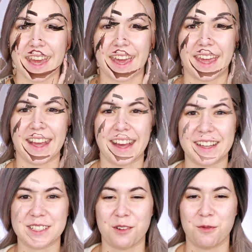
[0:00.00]
Hey
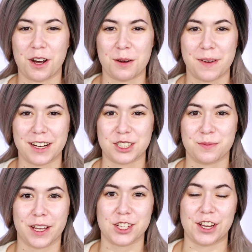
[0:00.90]
guys, welcome back to
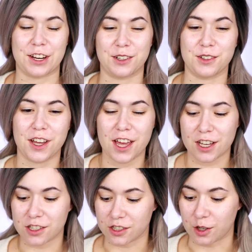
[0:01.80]
my channel.
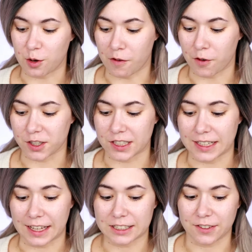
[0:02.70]
So for
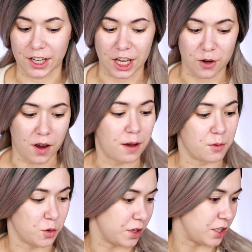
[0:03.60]
today's video,
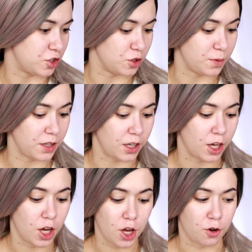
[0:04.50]
I'm going to
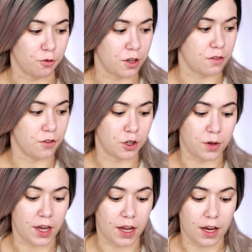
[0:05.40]
be
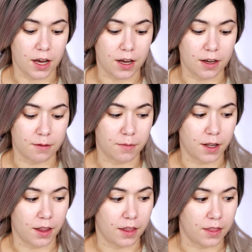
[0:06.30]
reviewing
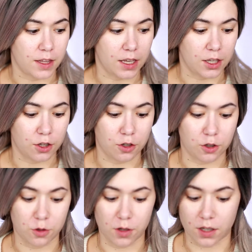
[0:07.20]
the
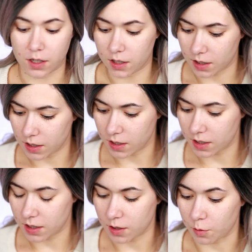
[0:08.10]
new,
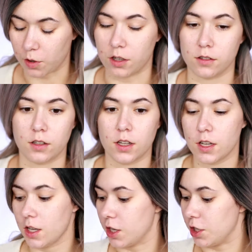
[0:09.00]
well,
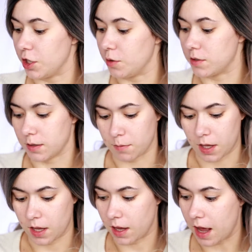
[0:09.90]
new to
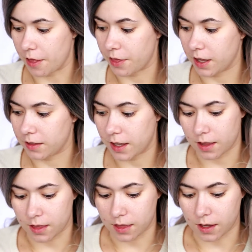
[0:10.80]
me. I think that